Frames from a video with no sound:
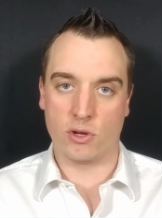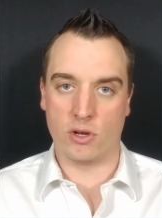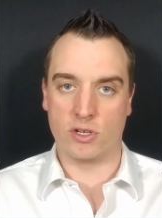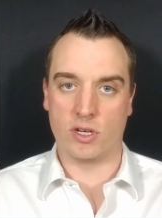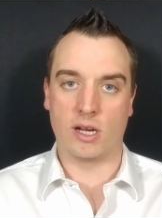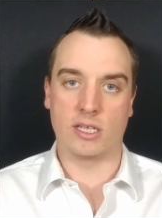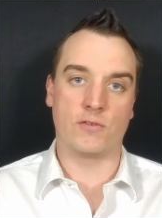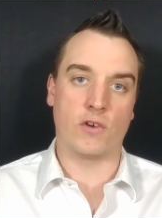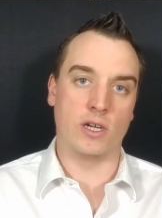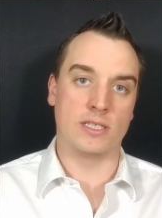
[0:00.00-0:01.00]
your dog as
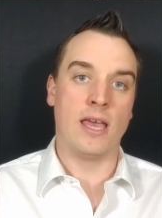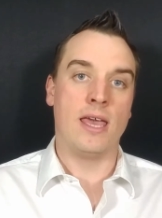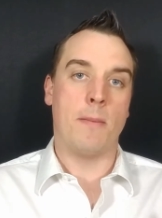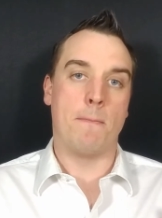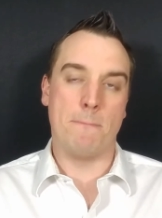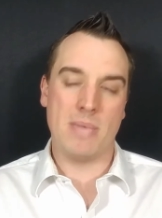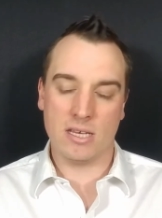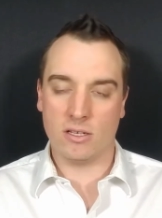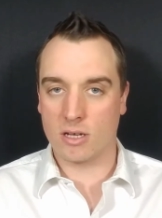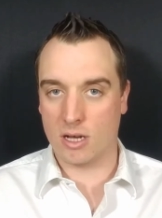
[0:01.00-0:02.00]
far as
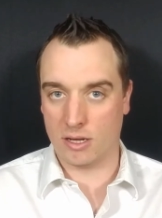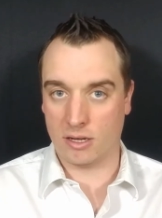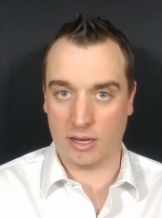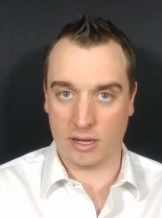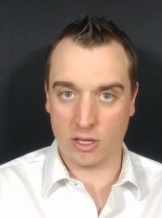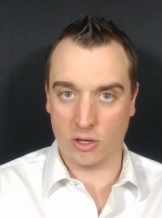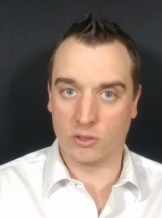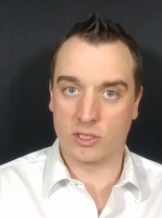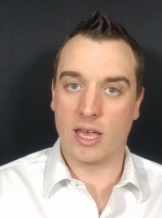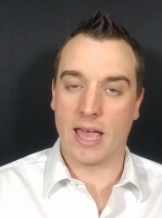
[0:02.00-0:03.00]
meal content
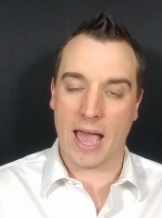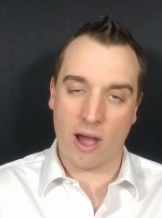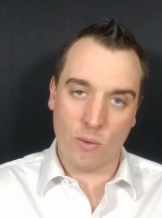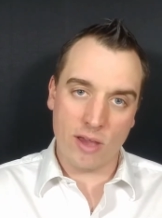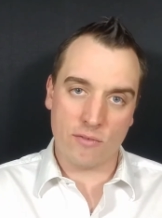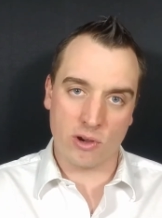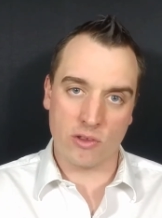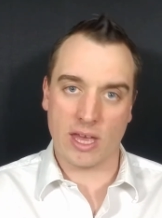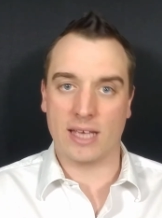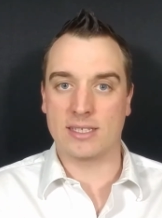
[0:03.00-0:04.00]
goes. However,
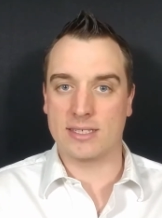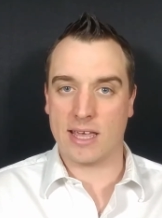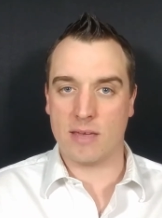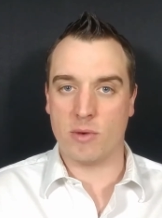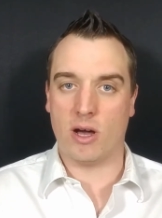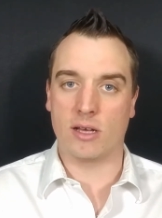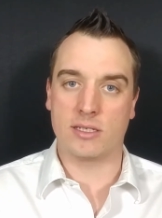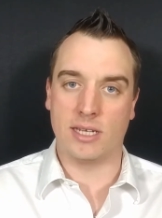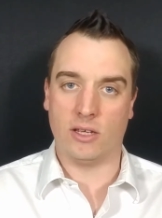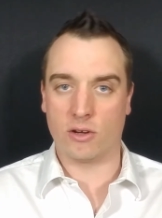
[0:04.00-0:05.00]
that same
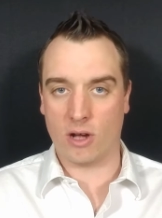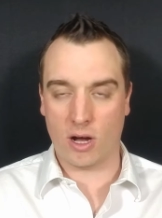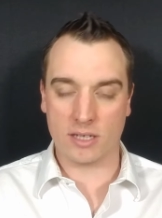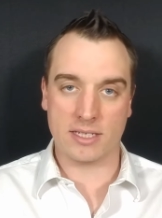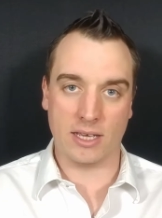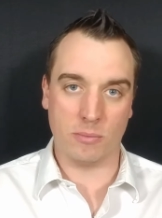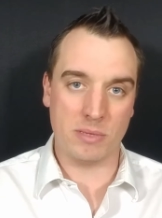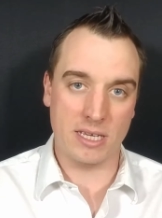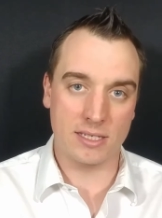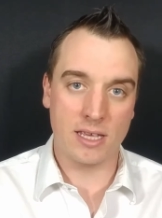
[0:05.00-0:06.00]
oxtail or oxtail
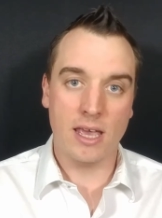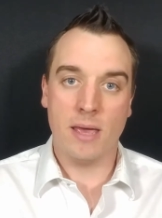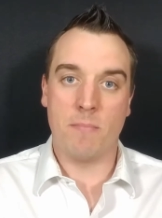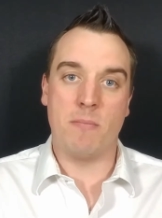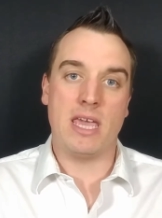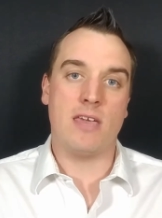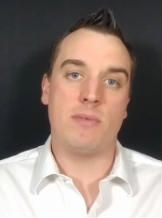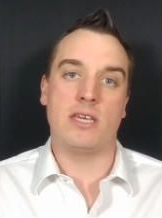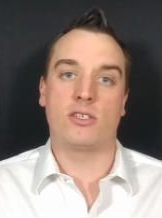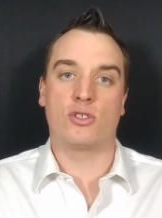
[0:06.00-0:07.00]
piece may
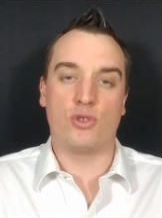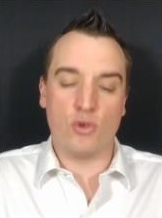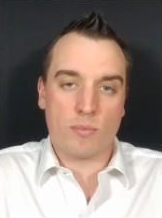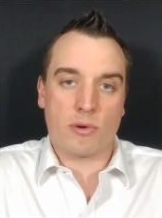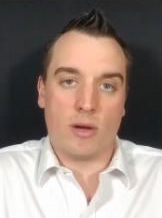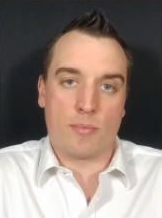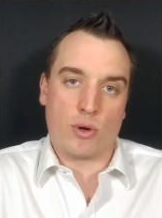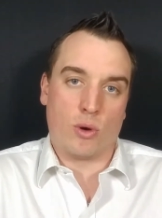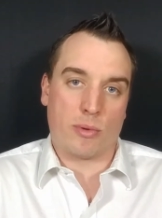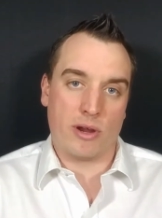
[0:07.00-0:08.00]
be super
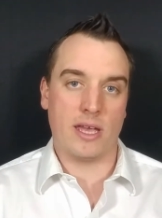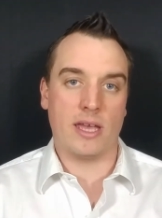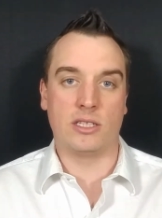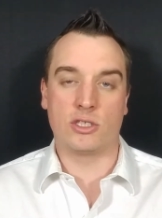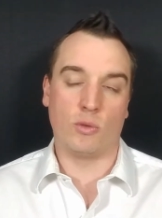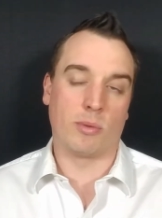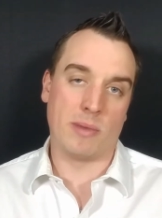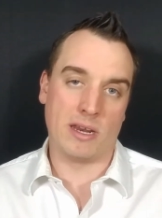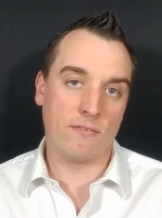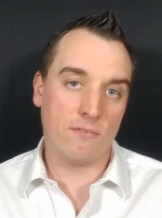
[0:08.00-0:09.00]
appropriate and super
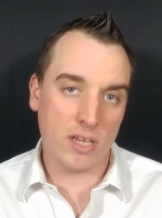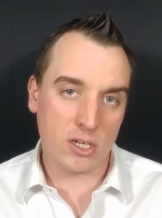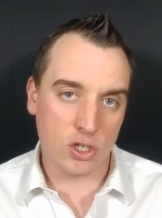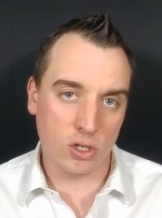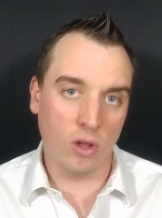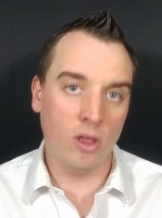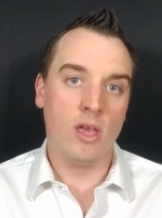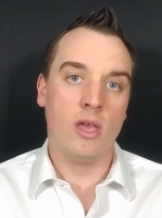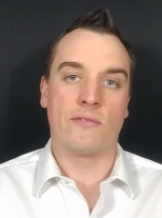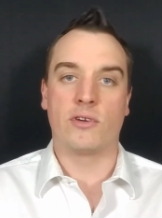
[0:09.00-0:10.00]
beneficial
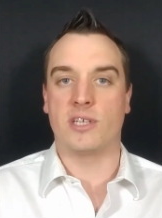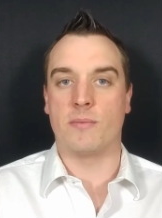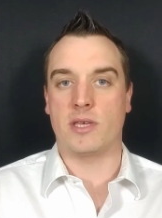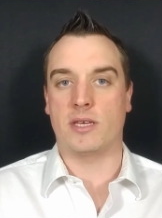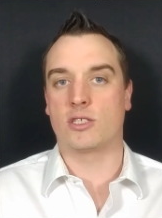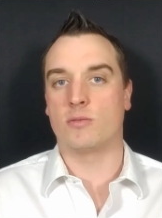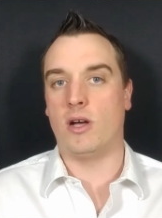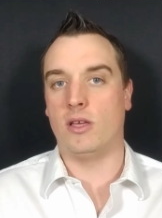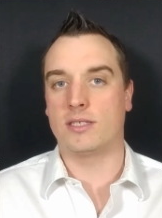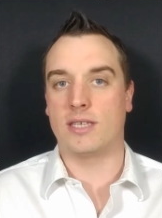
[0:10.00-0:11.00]
for something as
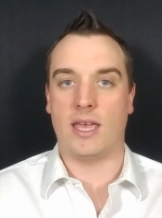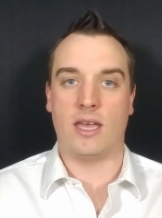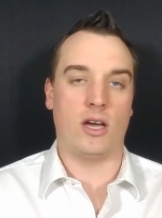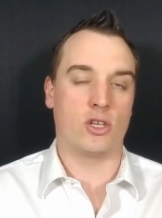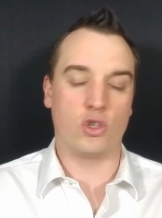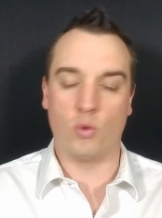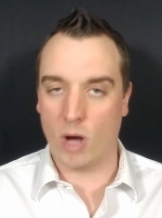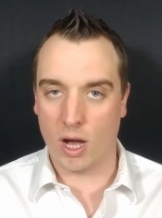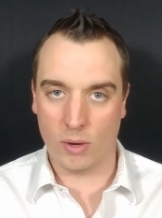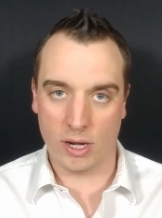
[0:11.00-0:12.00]
small as, say, a
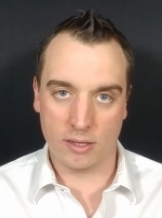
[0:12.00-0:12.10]
Chihuahua.